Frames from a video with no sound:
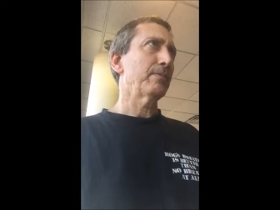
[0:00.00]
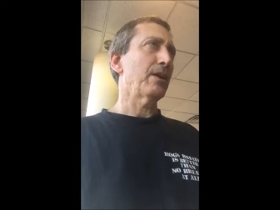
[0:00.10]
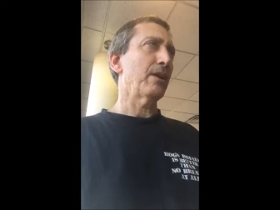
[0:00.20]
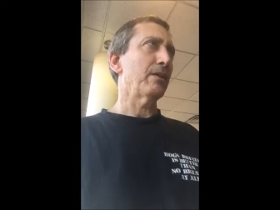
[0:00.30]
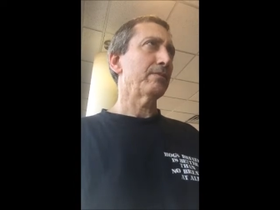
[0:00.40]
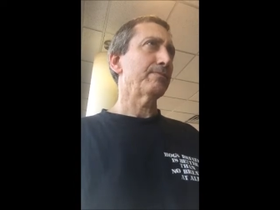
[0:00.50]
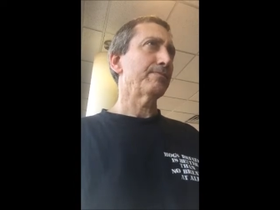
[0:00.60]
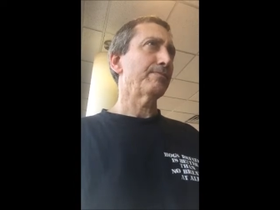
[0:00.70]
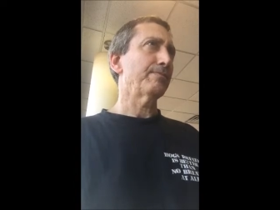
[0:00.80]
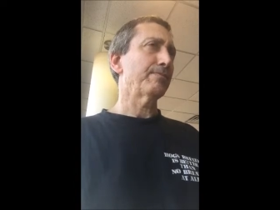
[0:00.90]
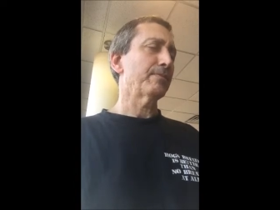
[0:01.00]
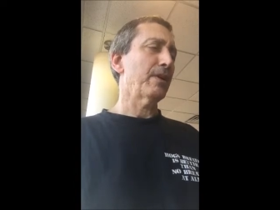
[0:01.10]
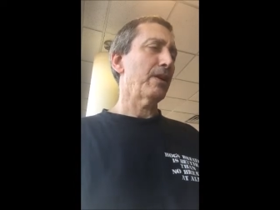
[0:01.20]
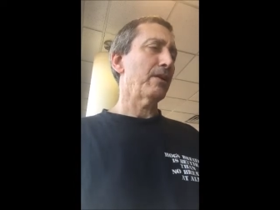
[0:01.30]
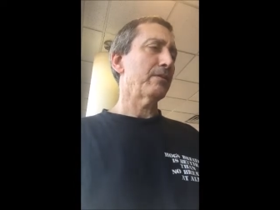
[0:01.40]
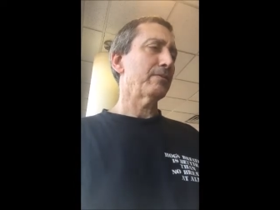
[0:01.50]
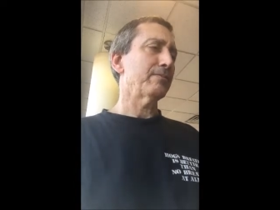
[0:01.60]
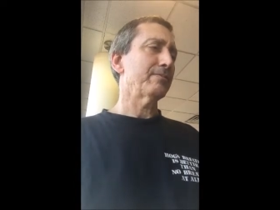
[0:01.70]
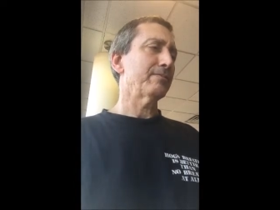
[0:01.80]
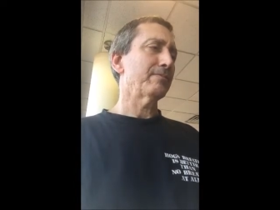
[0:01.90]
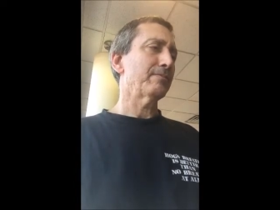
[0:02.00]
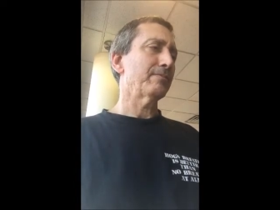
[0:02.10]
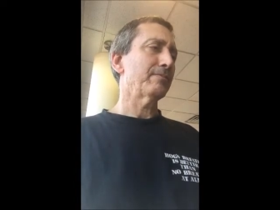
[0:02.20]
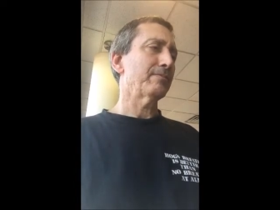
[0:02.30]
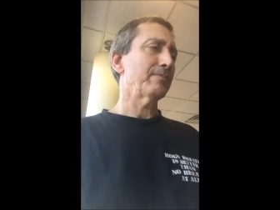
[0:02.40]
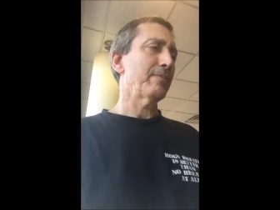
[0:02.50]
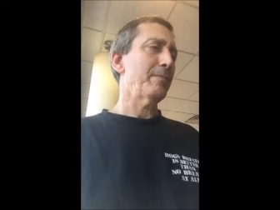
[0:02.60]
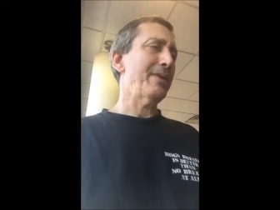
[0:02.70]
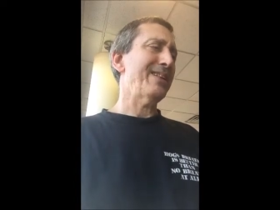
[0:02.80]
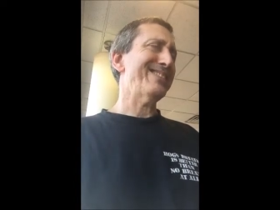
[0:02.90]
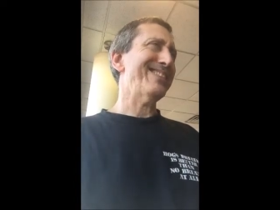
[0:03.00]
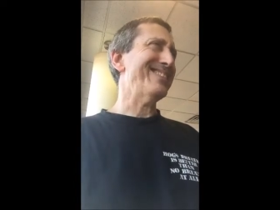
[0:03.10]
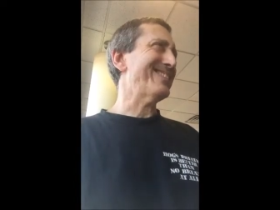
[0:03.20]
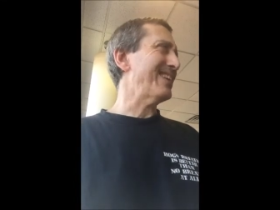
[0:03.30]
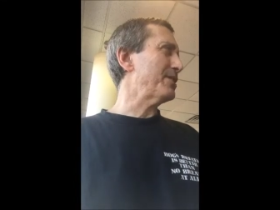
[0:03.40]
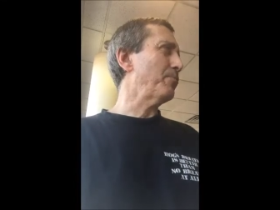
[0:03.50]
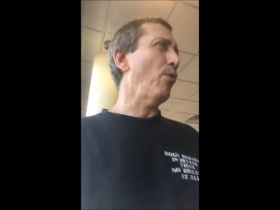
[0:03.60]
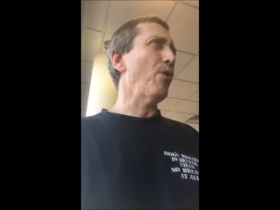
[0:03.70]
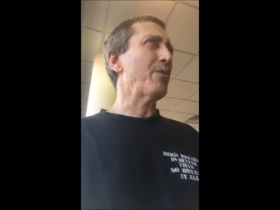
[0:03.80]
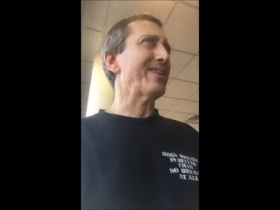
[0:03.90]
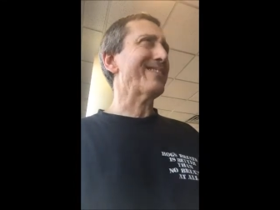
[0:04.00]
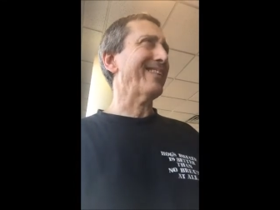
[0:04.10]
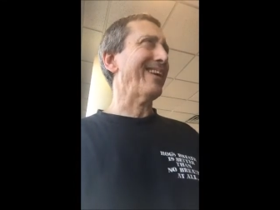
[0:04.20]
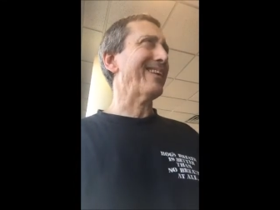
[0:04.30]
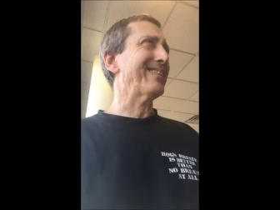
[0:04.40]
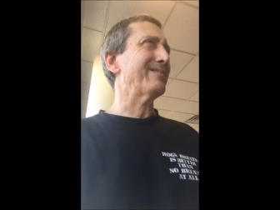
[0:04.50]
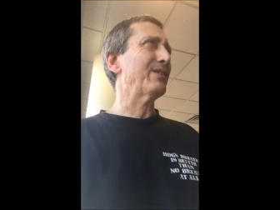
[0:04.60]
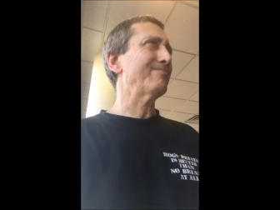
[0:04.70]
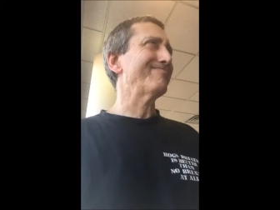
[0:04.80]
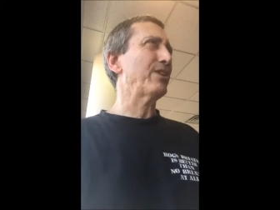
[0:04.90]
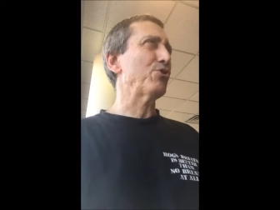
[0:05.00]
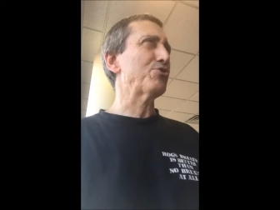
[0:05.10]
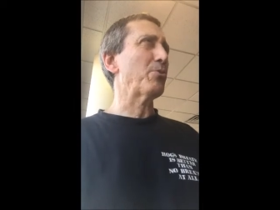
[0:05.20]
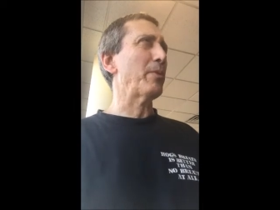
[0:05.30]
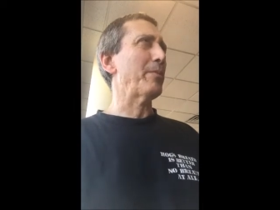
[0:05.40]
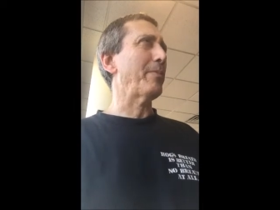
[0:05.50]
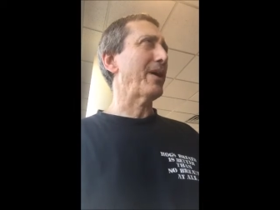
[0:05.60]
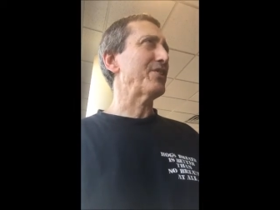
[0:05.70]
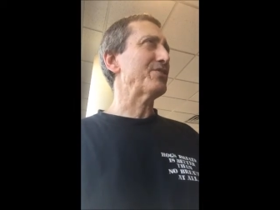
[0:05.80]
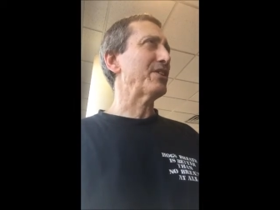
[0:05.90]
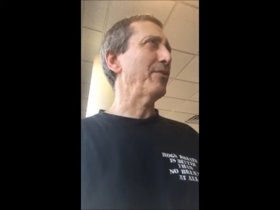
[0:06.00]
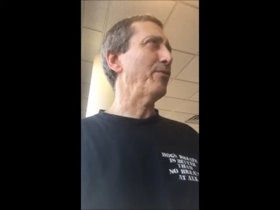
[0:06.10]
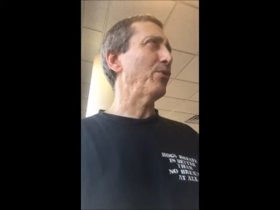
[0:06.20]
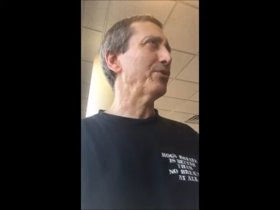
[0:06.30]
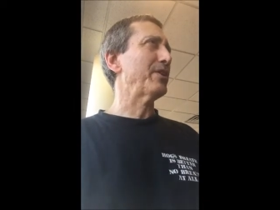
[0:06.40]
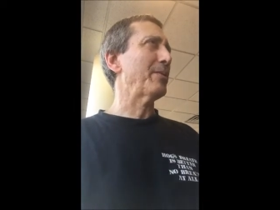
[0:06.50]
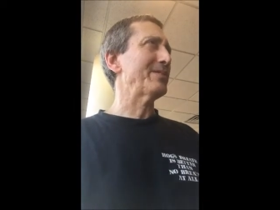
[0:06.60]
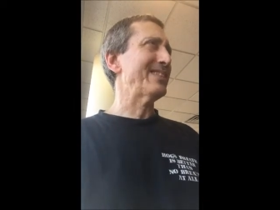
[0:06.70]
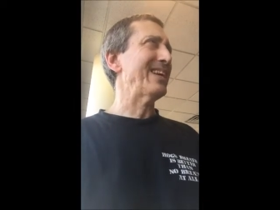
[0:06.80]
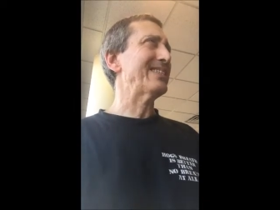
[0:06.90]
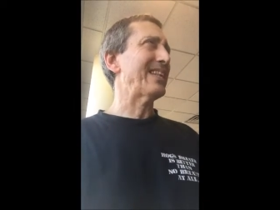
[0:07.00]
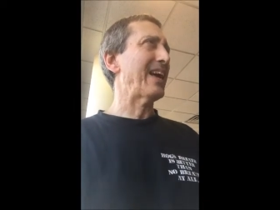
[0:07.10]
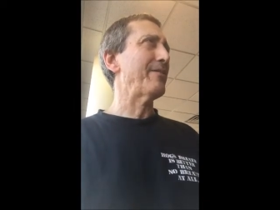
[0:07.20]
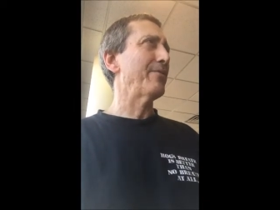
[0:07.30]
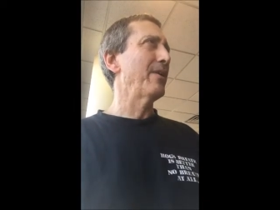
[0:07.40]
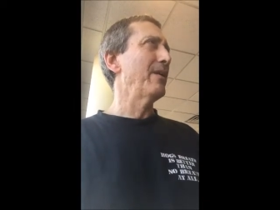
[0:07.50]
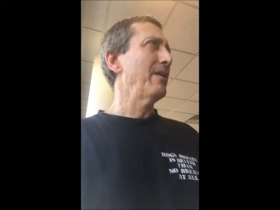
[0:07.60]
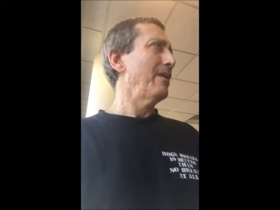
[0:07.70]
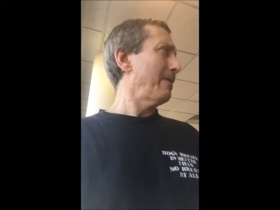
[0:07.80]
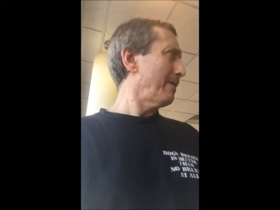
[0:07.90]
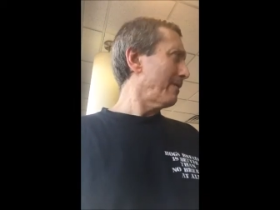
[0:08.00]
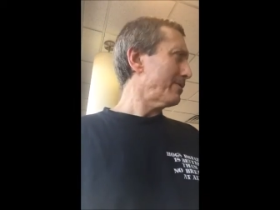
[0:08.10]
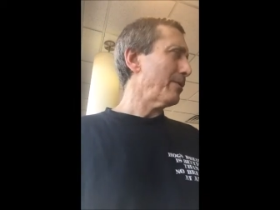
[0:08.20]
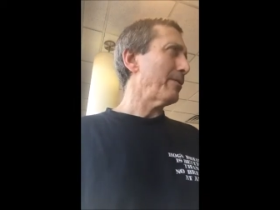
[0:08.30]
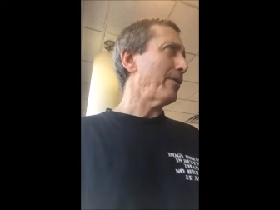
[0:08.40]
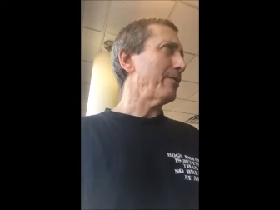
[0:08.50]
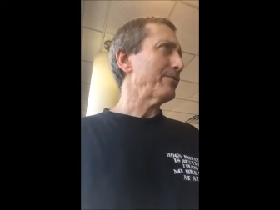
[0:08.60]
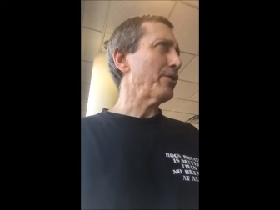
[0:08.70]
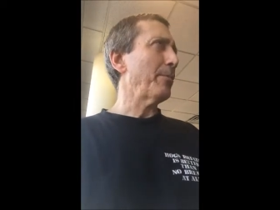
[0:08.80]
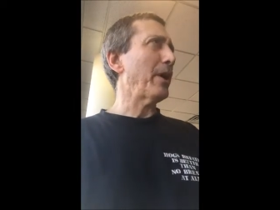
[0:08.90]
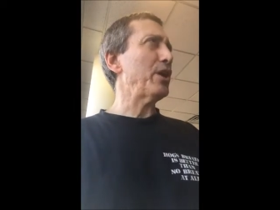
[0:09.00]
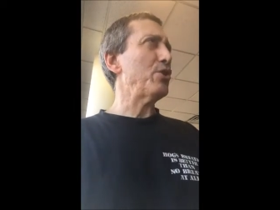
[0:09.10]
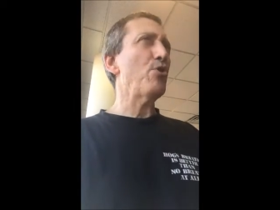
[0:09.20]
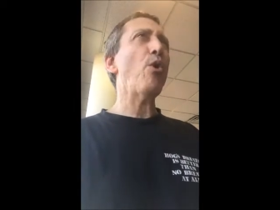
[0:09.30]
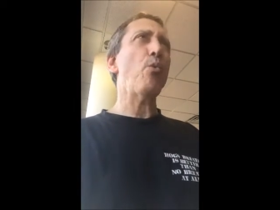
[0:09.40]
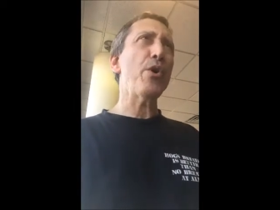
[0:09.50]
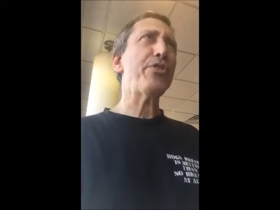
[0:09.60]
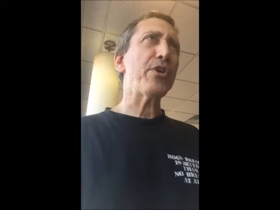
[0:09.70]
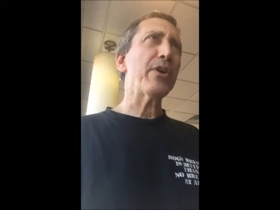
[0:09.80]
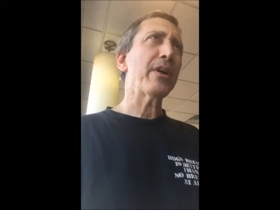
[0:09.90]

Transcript: Hard to reach people. You know. It's hard to reach people. I mean, it's it's it's boring to like go somewhere by yourself all the time. It's nice to have somebody you know with you.